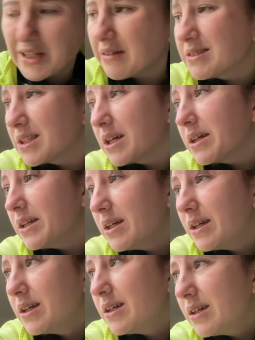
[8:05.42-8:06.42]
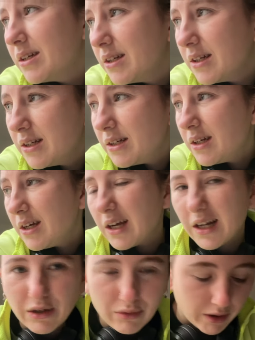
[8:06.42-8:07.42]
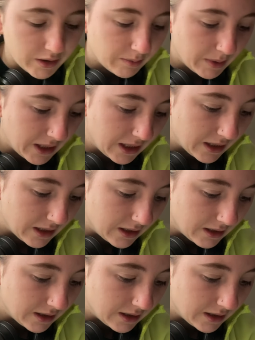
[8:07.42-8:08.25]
outside. I'd rather be